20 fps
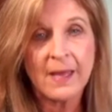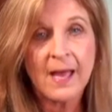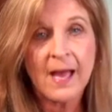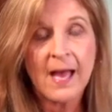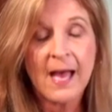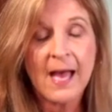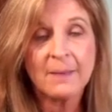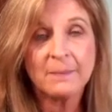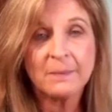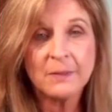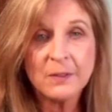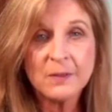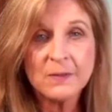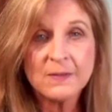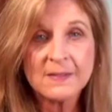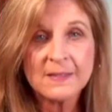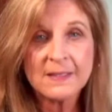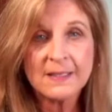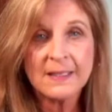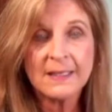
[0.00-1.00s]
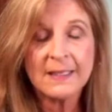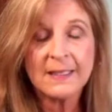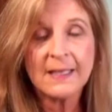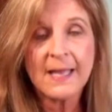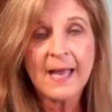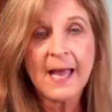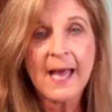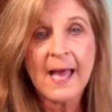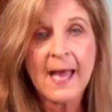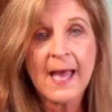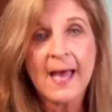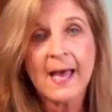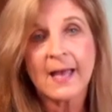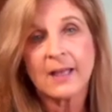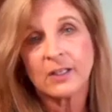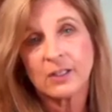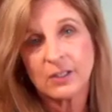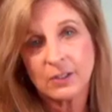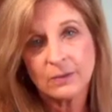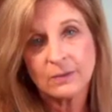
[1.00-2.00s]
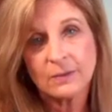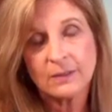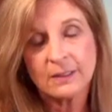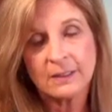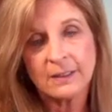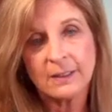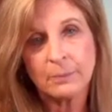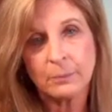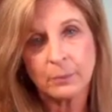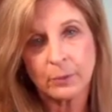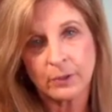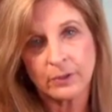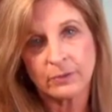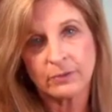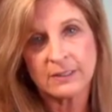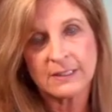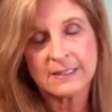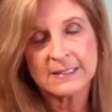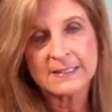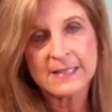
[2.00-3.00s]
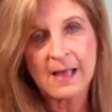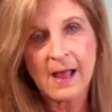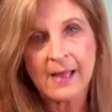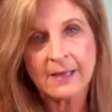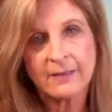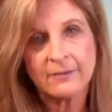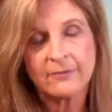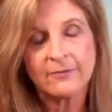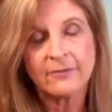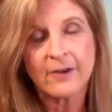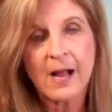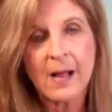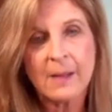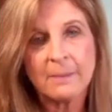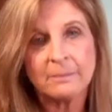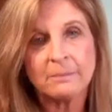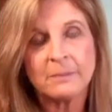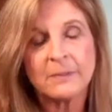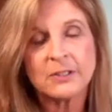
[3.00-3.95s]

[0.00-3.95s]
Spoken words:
I'm using a cute little embroidery design from,